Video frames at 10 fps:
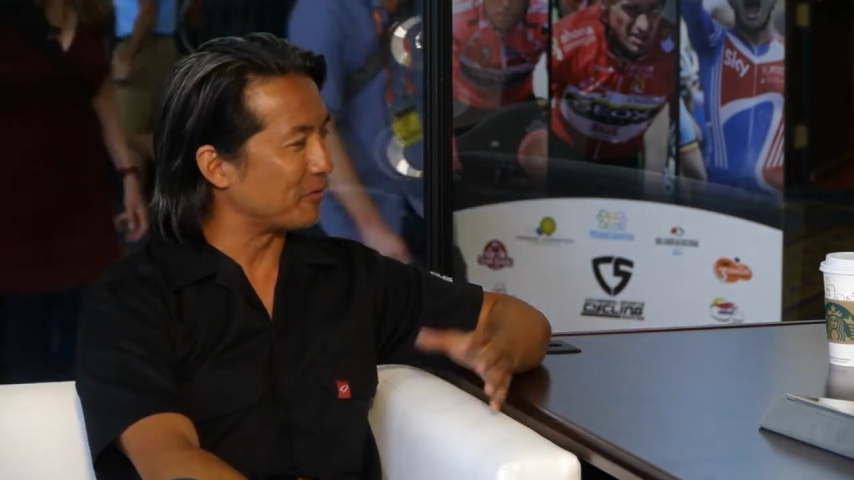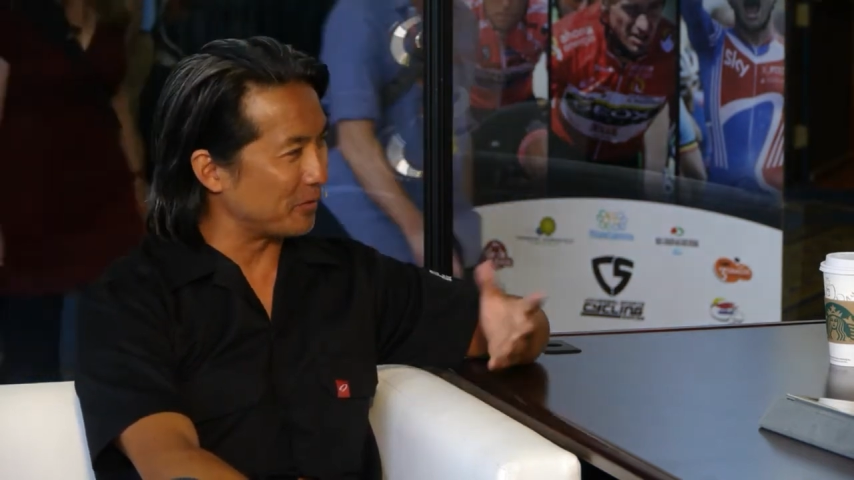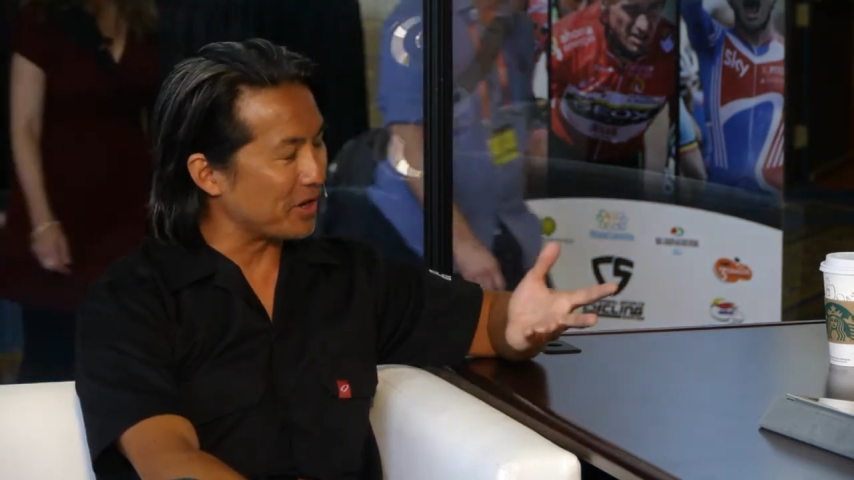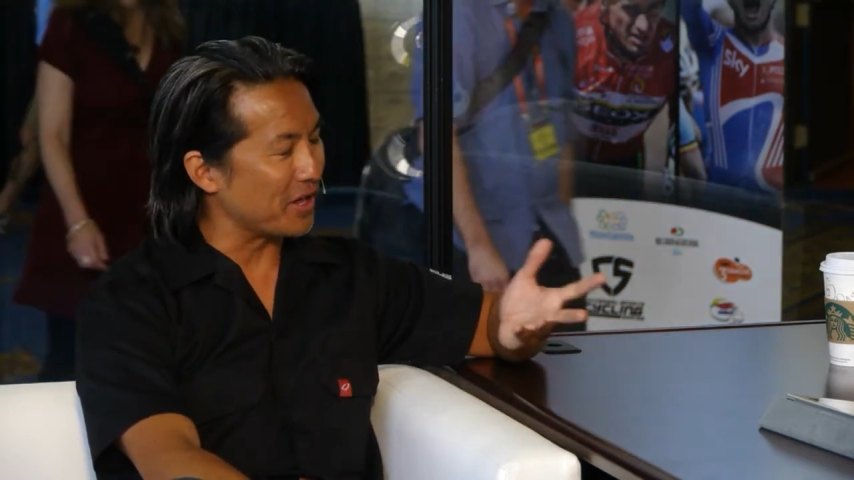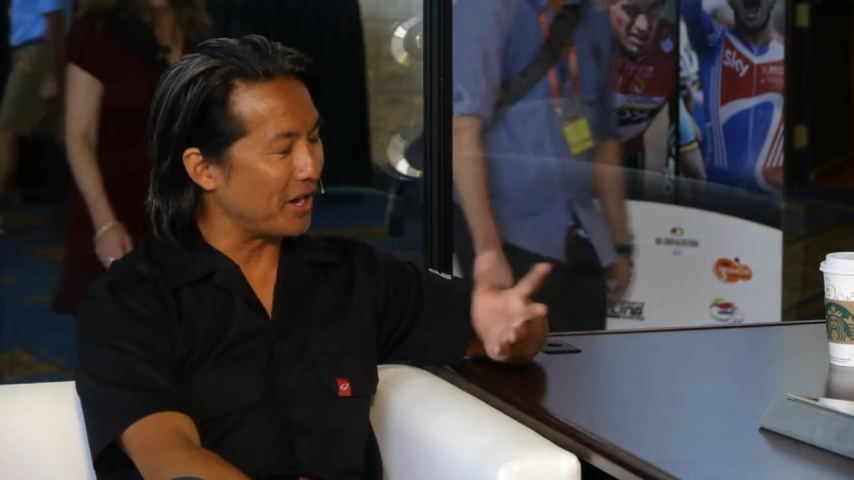and
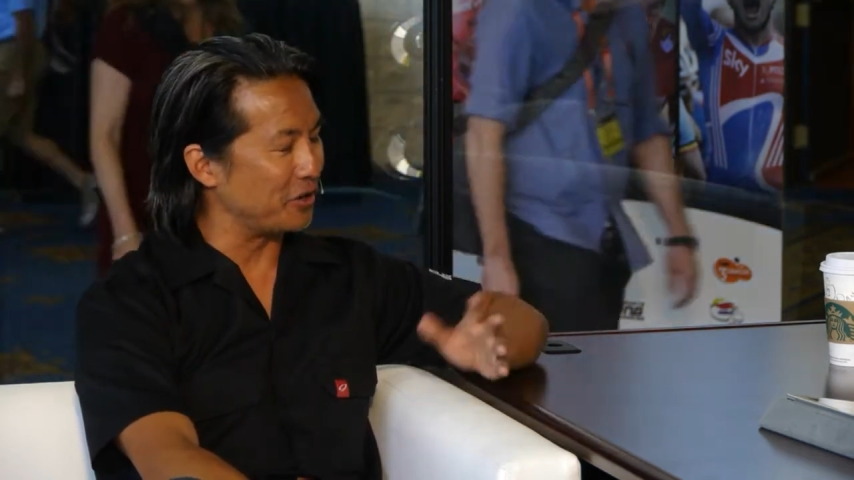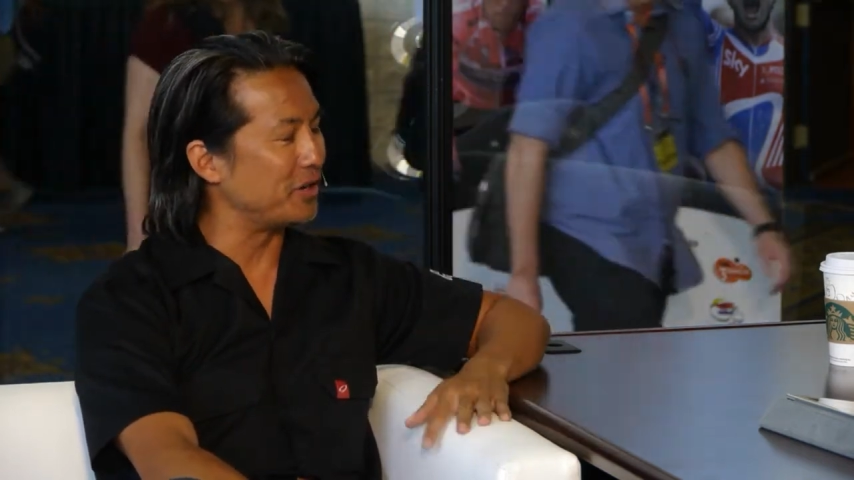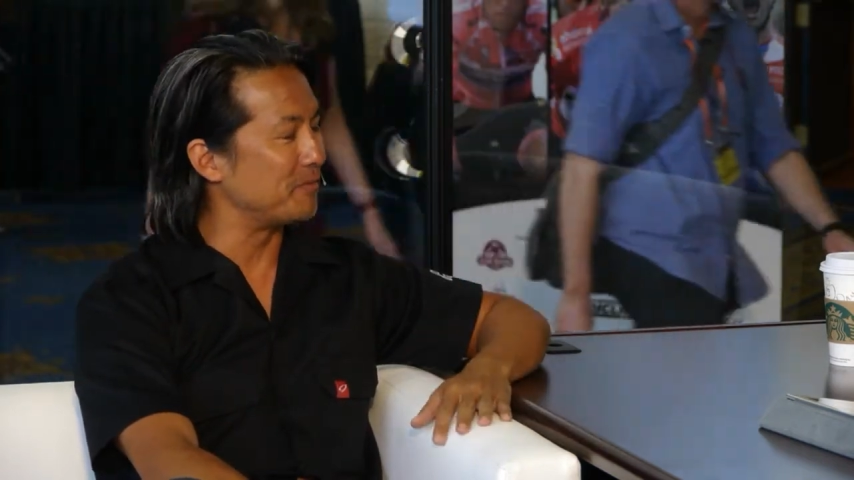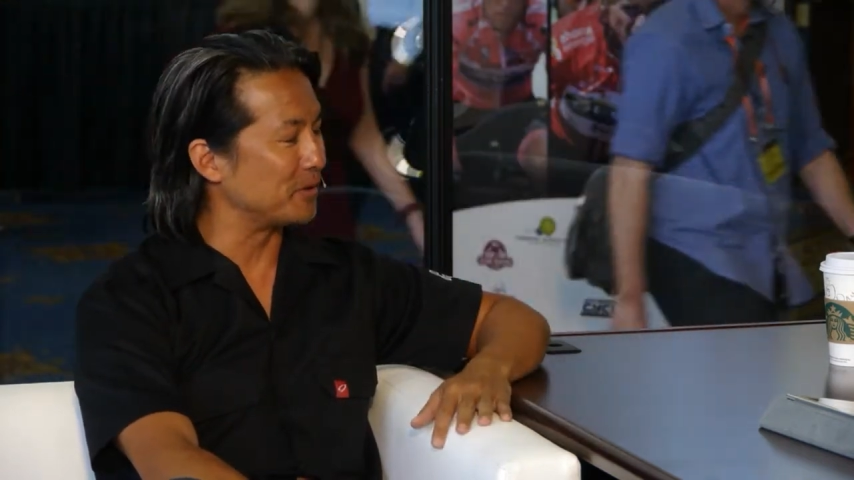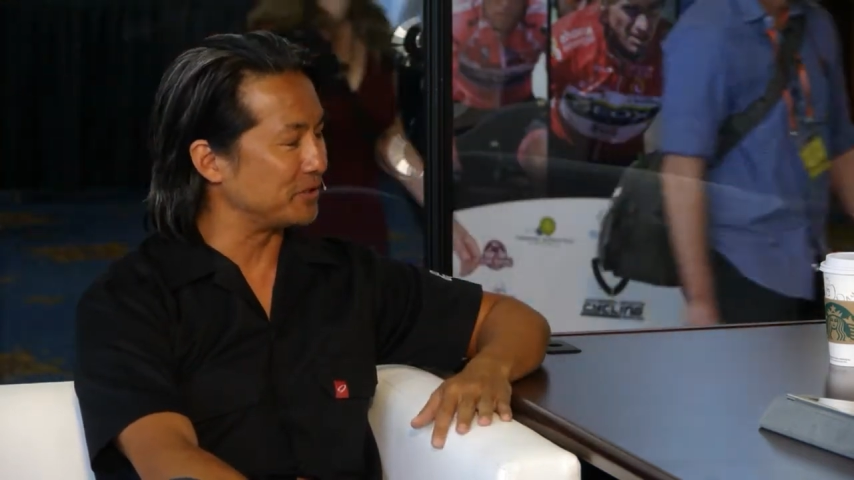one of the
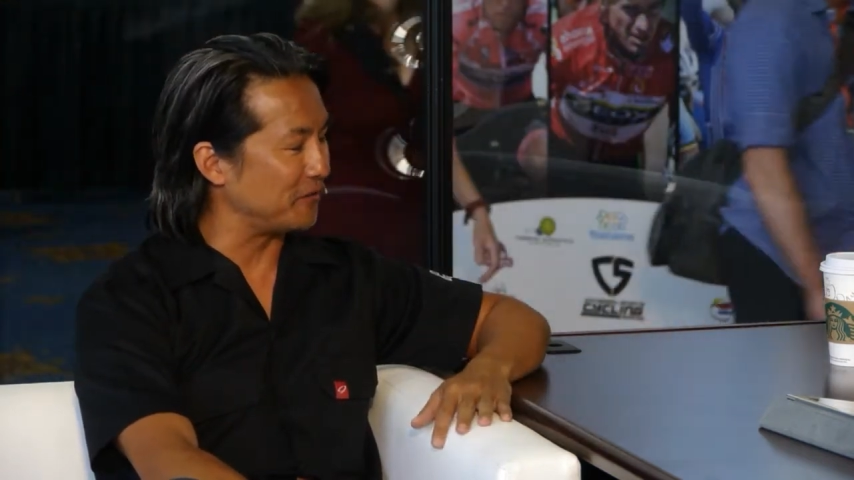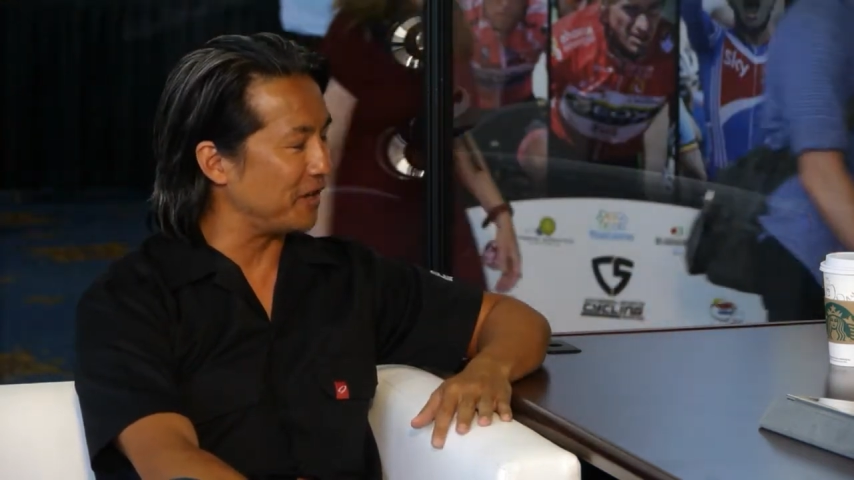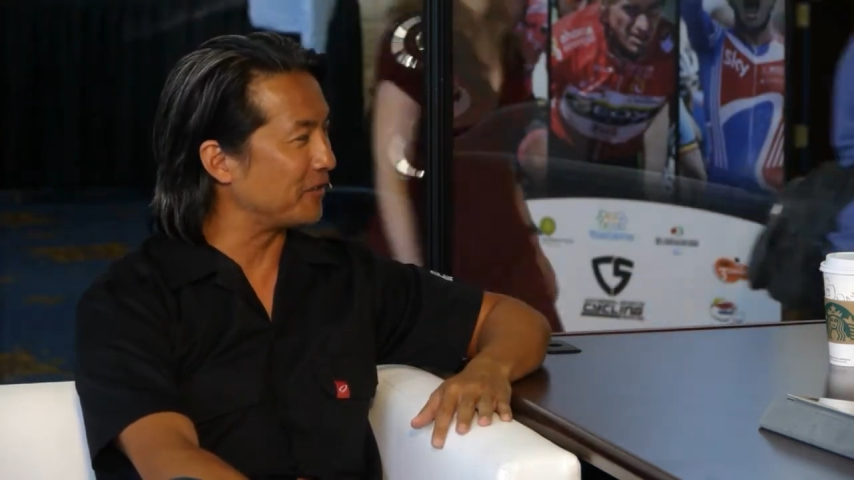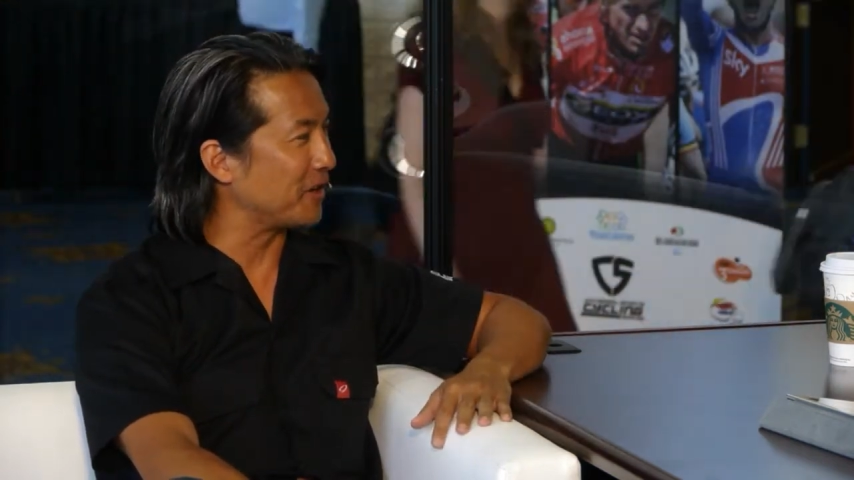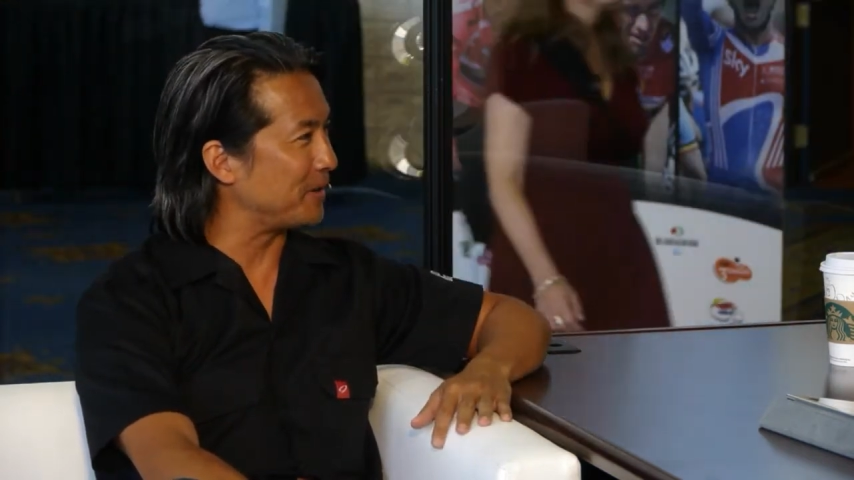100 most
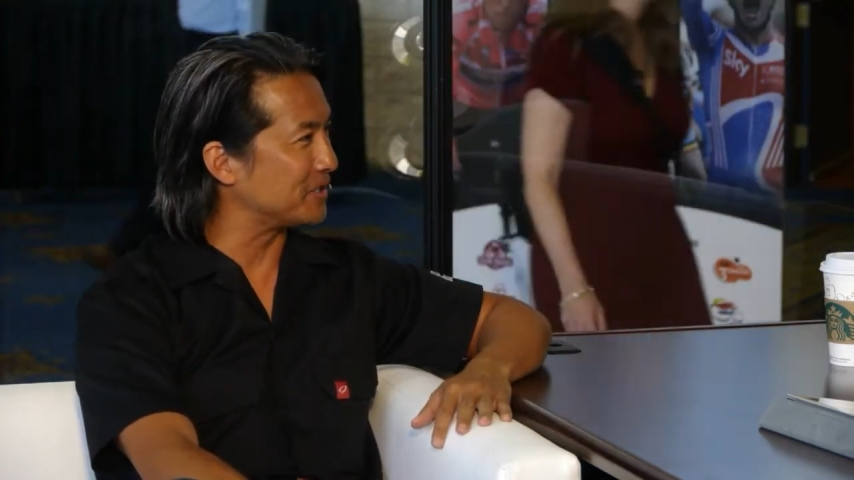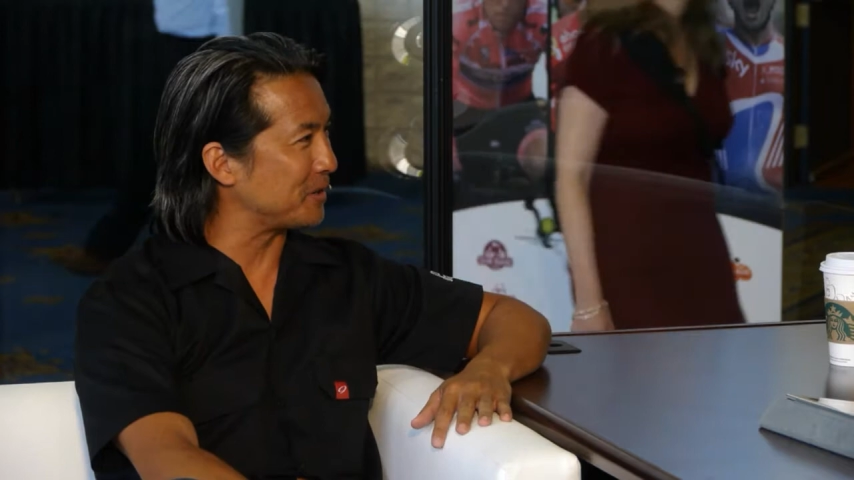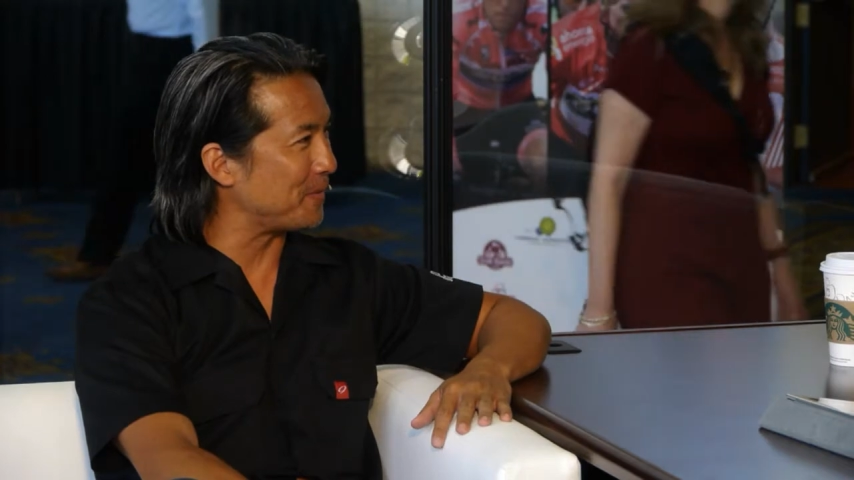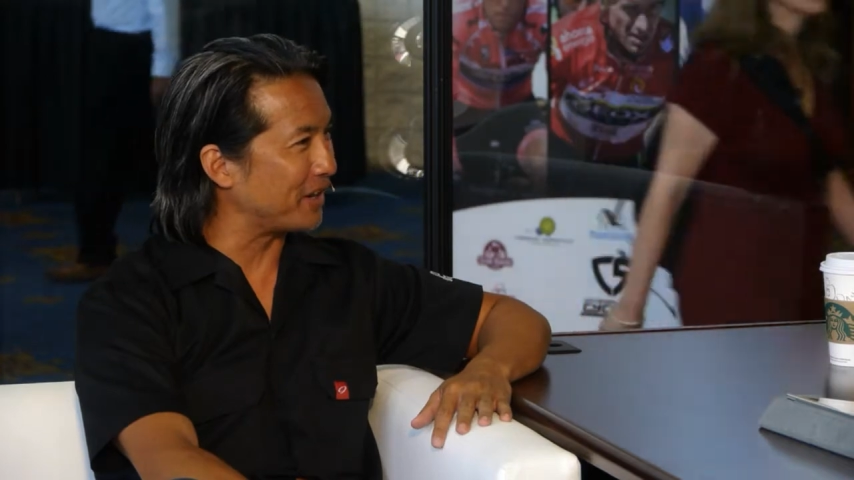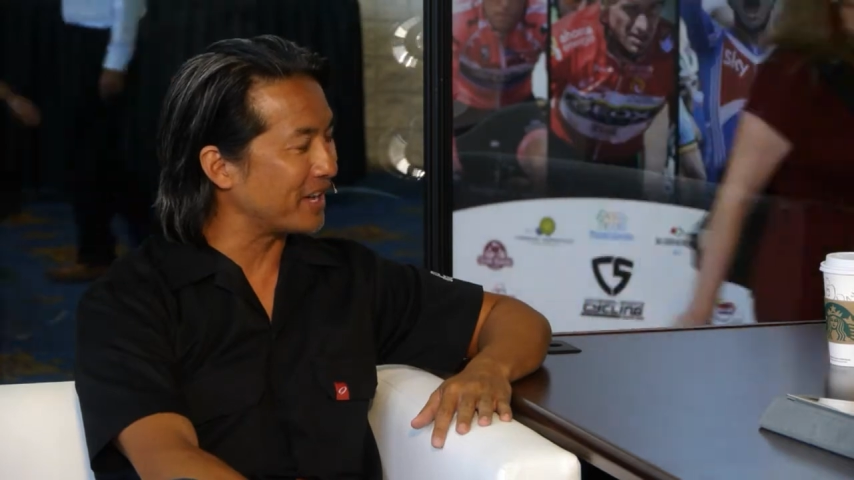innovative companies
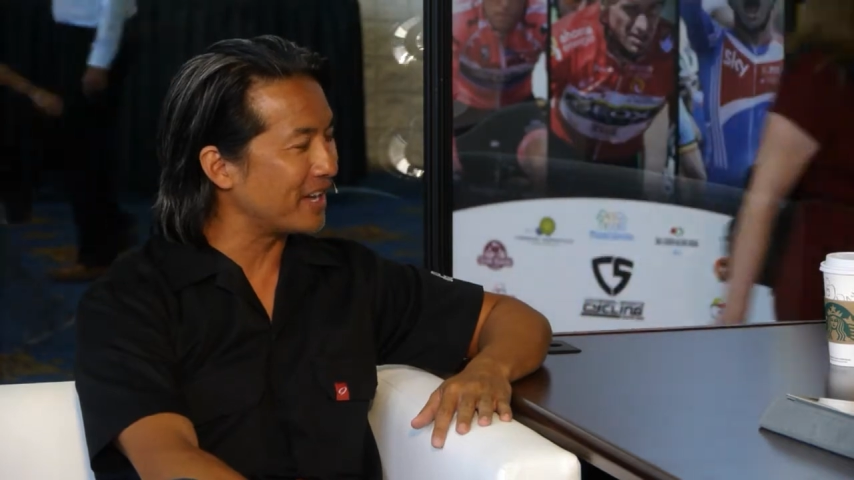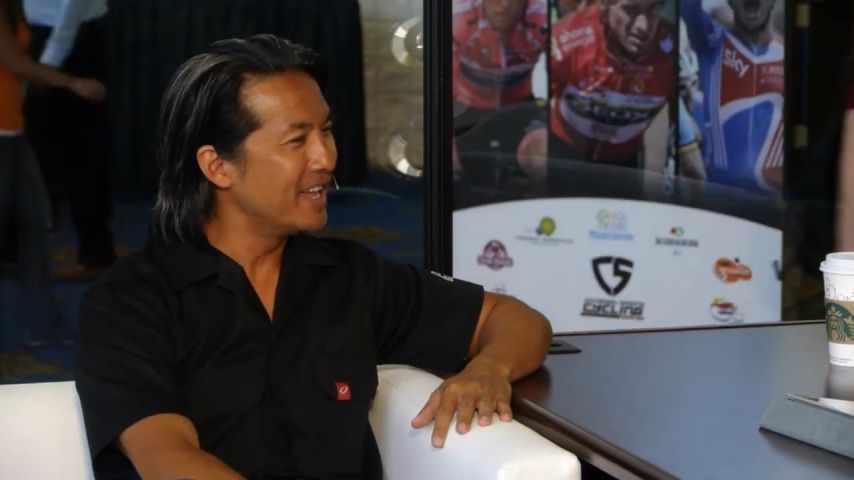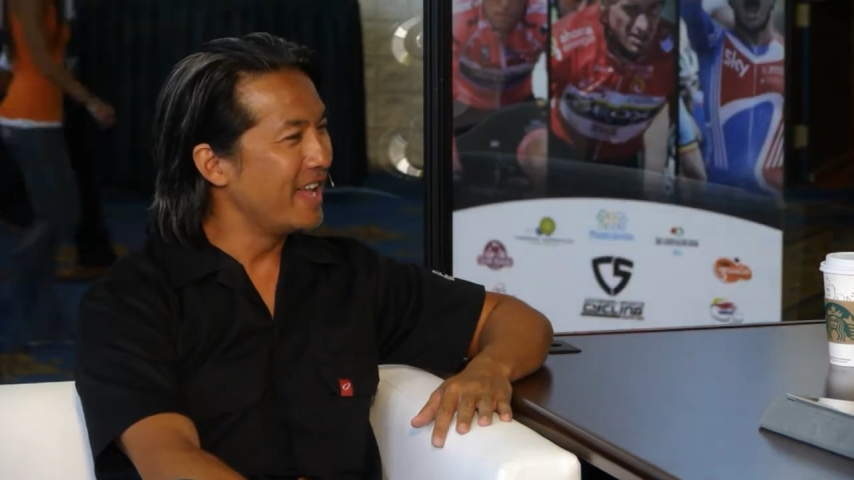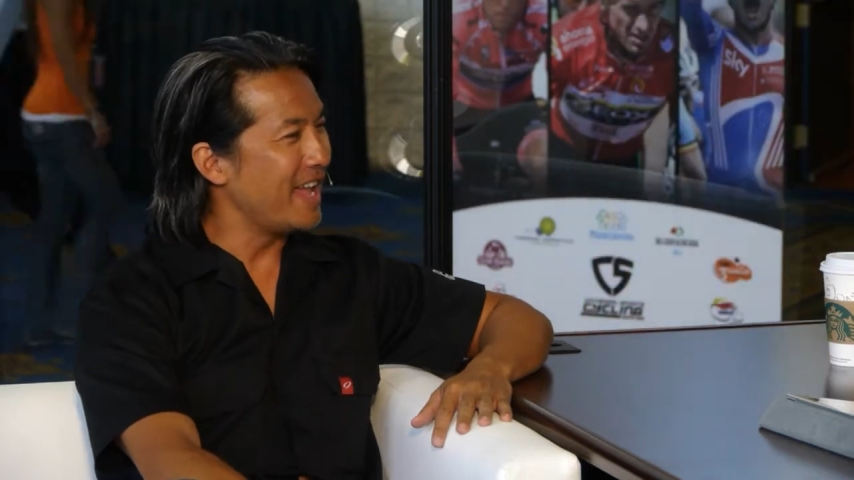in America,